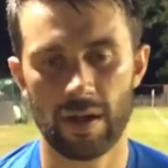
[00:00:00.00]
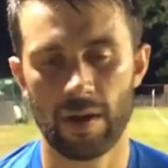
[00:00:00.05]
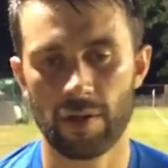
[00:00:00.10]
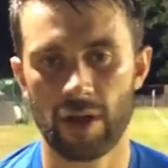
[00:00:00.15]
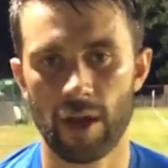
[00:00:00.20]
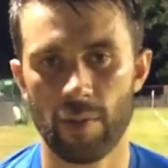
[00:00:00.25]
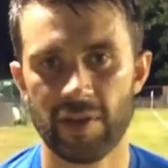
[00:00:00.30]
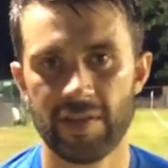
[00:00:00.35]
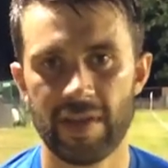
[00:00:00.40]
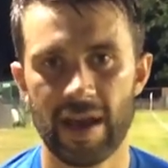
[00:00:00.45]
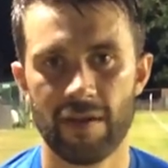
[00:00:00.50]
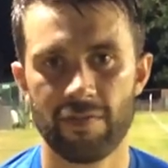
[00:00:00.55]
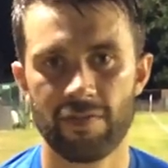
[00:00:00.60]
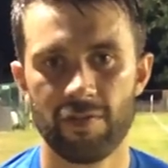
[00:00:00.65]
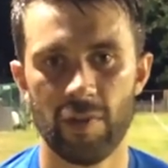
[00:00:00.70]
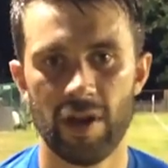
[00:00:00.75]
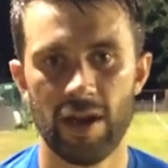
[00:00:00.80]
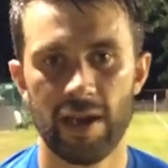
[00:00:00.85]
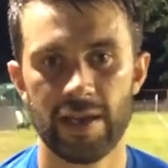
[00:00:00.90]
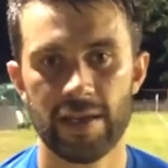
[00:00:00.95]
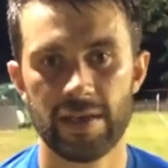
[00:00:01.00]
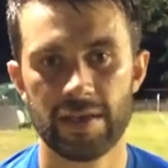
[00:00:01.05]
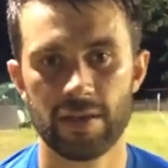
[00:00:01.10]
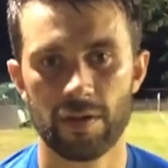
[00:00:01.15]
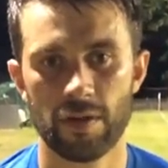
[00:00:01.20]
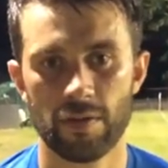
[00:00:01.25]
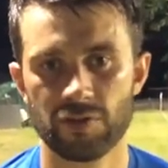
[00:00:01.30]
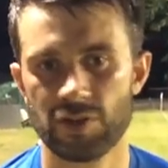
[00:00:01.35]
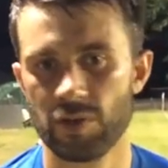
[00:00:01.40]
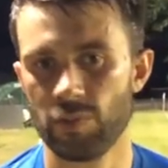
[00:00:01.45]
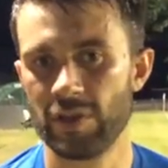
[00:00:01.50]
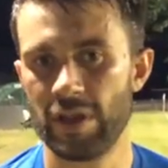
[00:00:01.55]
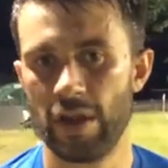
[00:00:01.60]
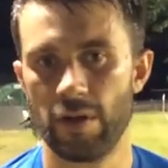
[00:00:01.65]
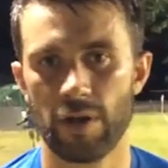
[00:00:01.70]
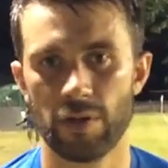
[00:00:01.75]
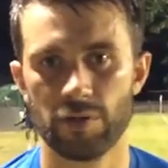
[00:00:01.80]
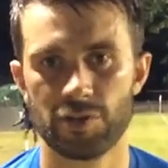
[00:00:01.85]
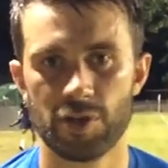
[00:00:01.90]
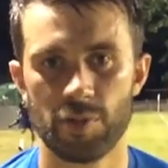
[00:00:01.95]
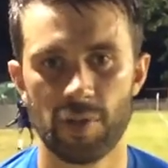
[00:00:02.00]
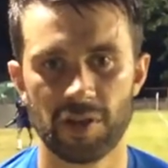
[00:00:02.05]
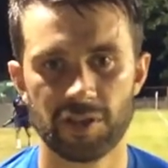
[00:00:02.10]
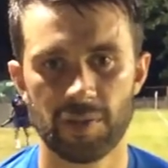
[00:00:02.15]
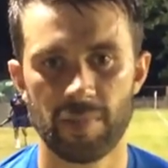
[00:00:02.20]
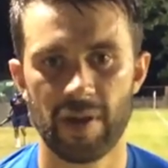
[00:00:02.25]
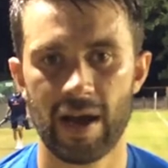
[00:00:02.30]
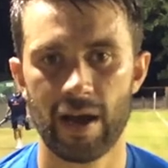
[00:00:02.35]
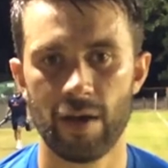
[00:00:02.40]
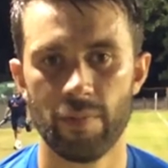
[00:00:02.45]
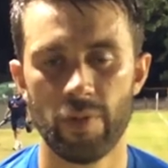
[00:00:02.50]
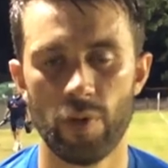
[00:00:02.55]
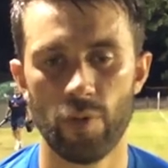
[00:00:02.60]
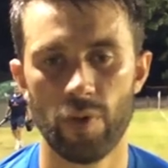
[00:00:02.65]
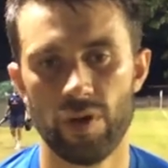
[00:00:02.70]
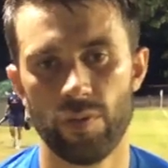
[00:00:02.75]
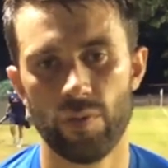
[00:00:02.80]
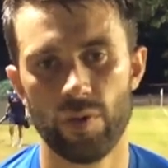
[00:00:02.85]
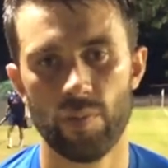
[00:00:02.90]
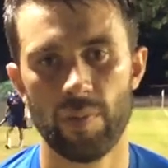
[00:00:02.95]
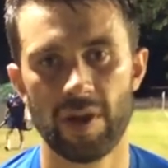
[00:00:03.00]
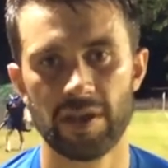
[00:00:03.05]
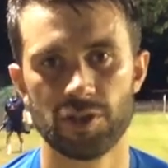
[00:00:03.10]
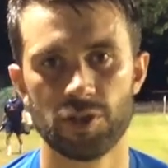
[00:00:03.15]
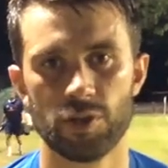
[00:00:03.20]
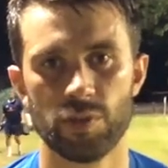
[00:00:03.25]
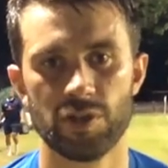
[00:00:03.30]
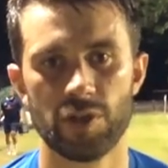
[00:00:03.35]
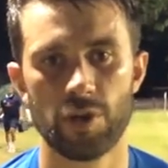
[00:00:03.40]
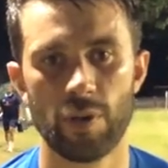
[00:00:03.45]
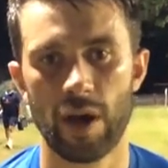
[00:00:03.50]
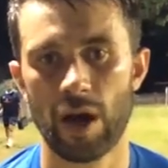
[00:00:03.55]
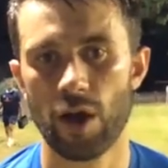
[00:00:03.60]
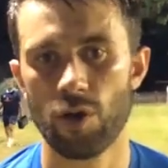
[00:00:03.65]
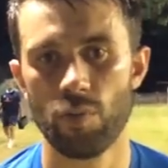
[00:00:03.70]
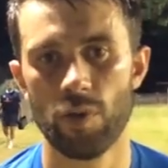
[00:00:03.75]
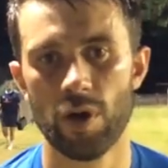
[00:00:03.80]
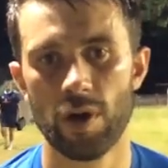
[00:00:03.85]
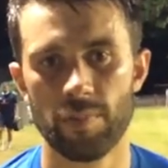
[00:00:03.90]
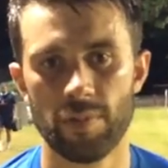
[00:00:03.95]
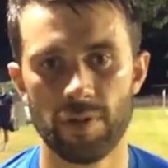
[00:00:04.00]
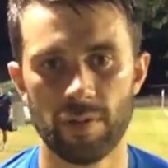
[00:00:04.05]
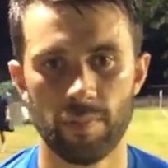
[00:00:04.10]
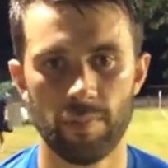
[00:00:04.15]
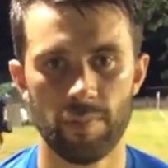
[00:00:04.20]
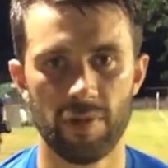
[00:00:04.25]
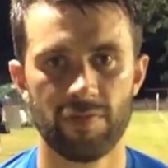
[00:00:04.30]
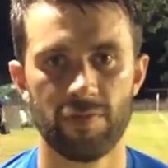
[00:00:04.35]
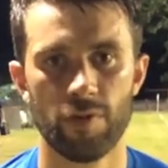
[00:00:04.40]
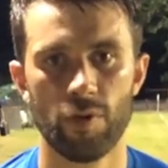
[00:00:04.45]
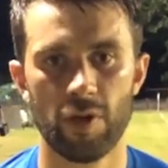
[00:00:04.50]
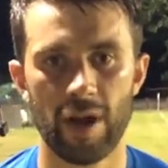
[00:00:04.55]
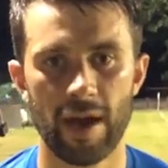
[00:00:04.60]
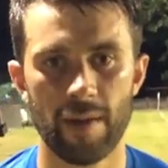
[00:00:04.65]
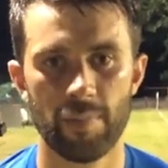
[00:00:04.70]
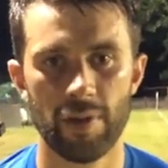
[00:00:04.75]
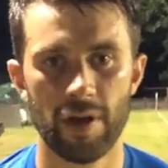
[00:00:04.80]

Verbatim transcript: coming down from a league, obviously we don't know too much about them, but we'll, we'll make sure we do our homework before that.